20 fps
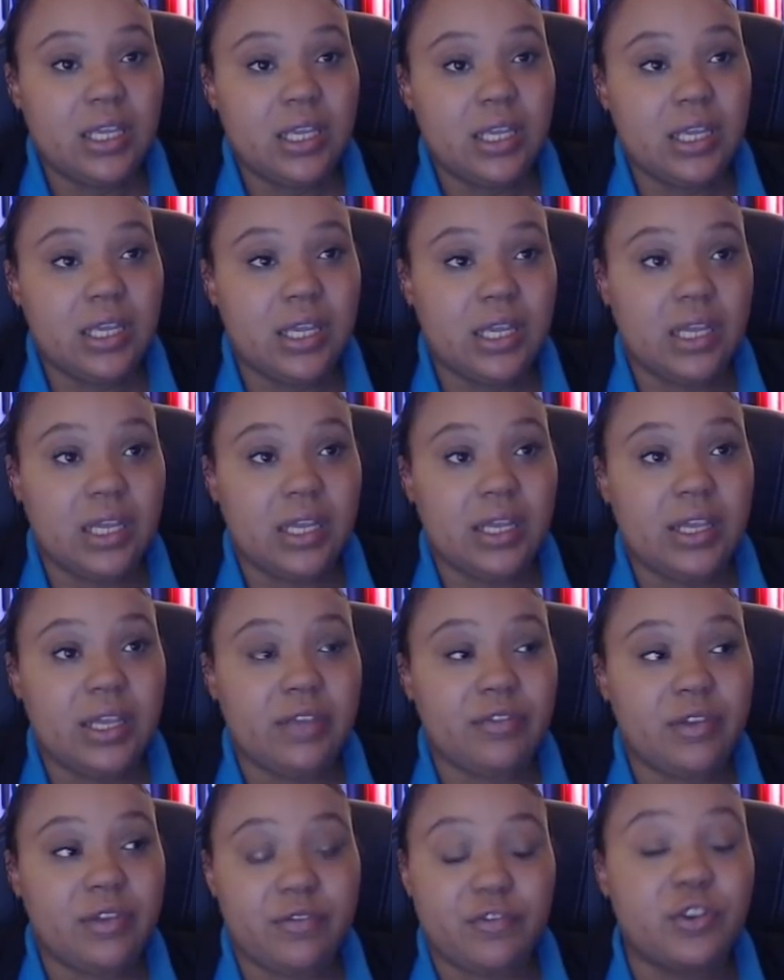
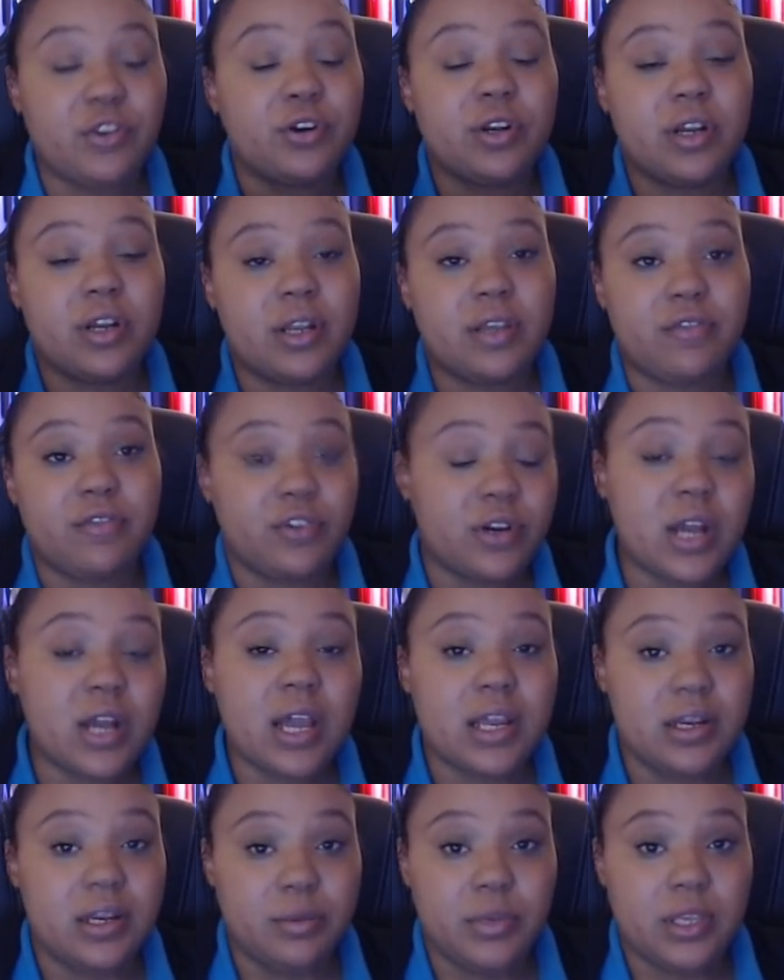If you're
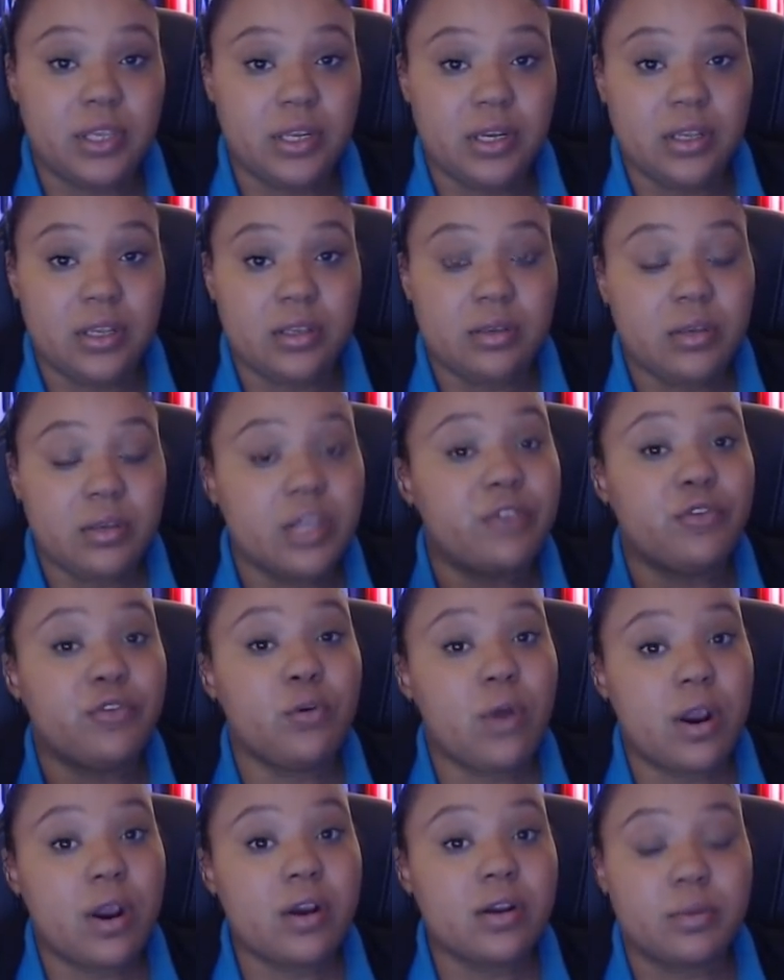not in a bikini. If you
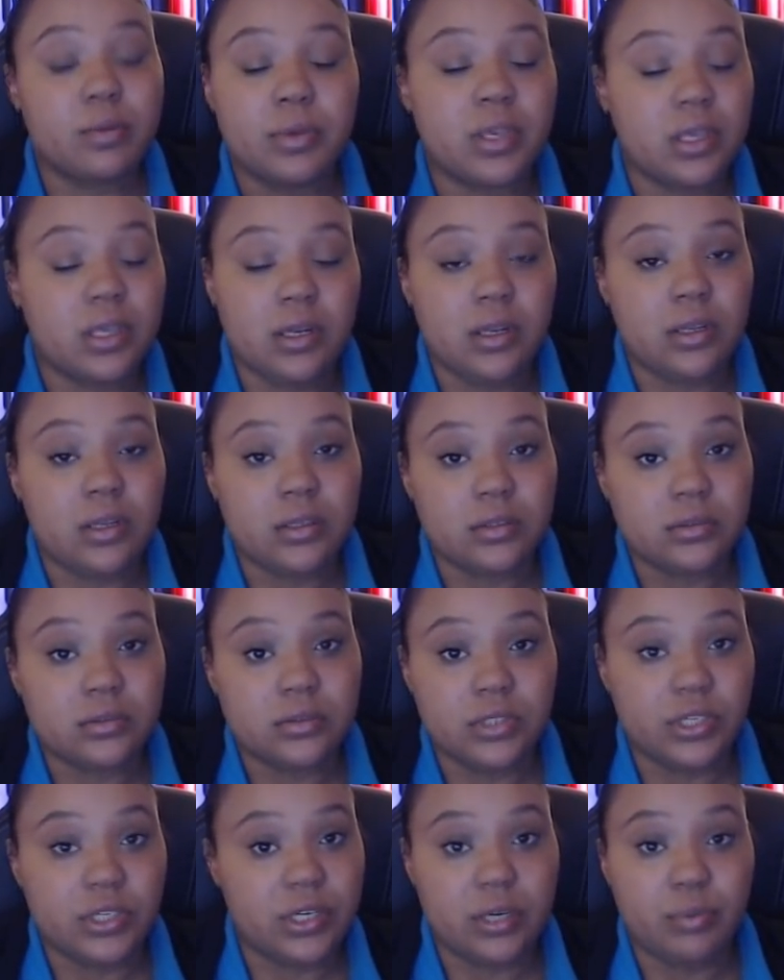are in a bikini,
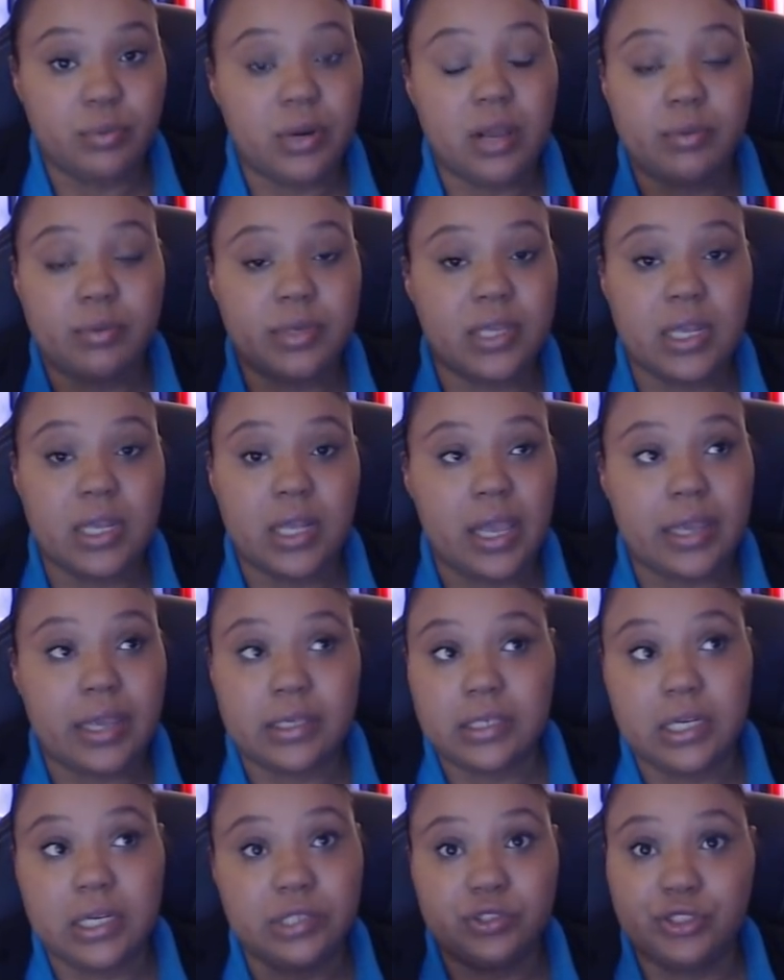you're gonna probably get like
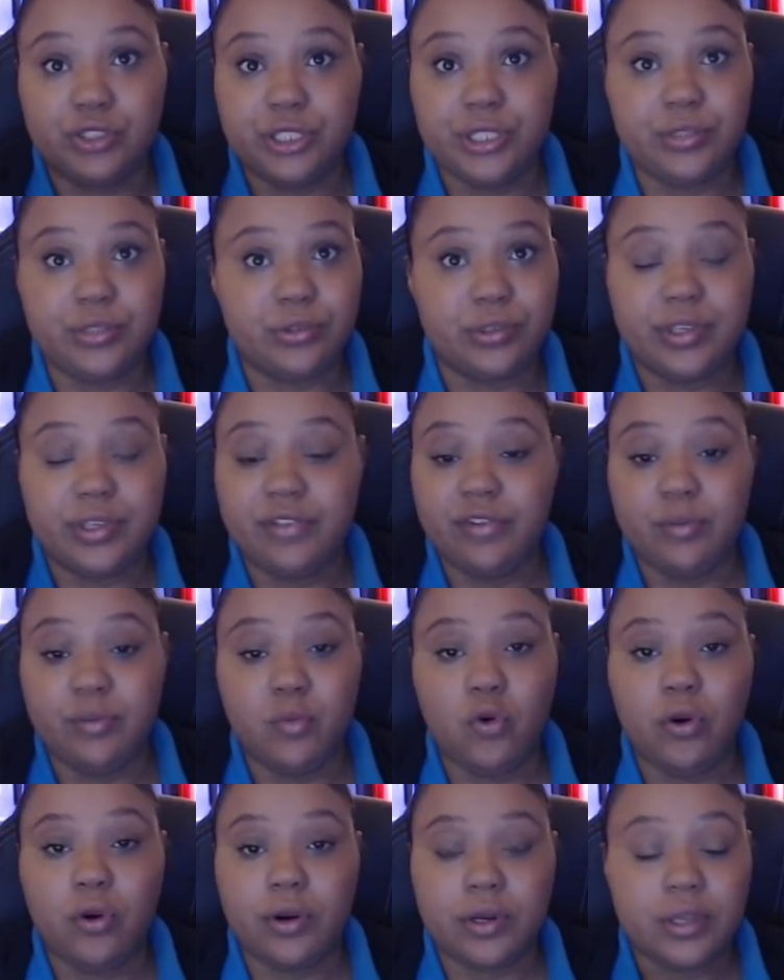100 or even
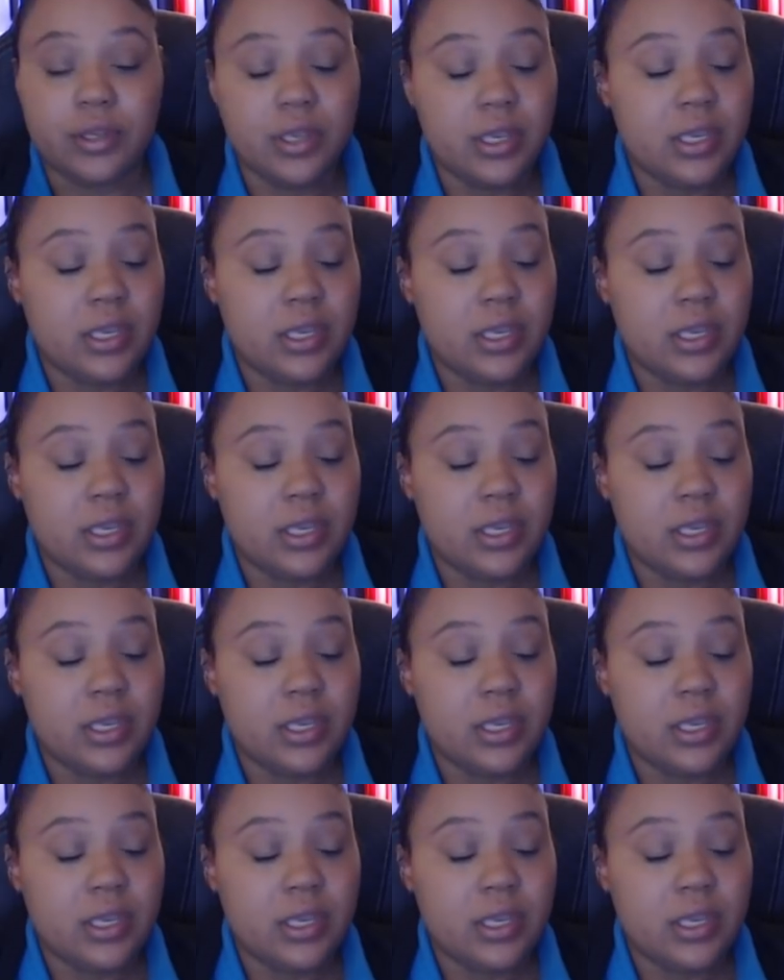more.